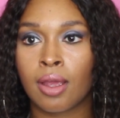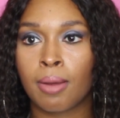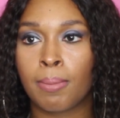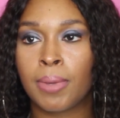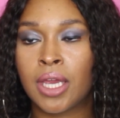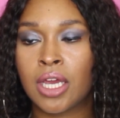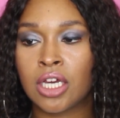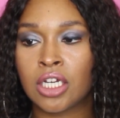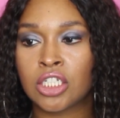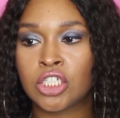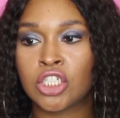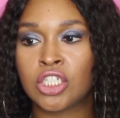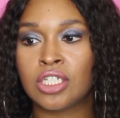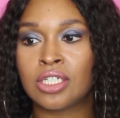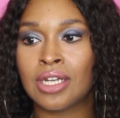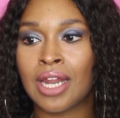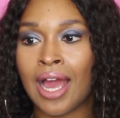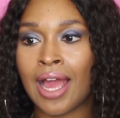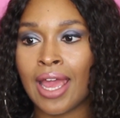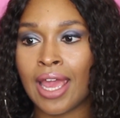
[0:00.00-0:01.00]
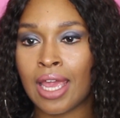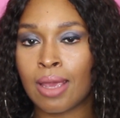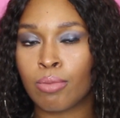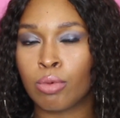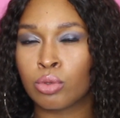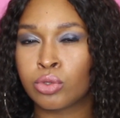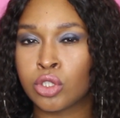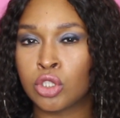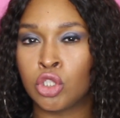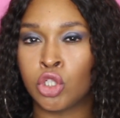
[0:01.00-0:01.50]
because she's not
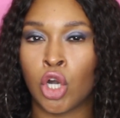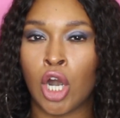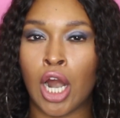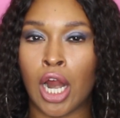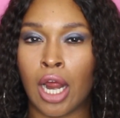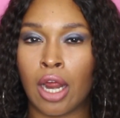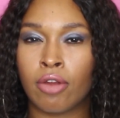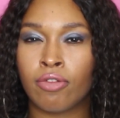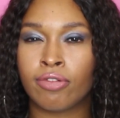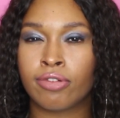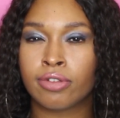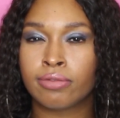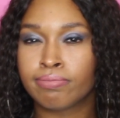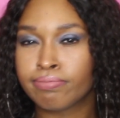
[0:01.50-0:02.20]
able to drive.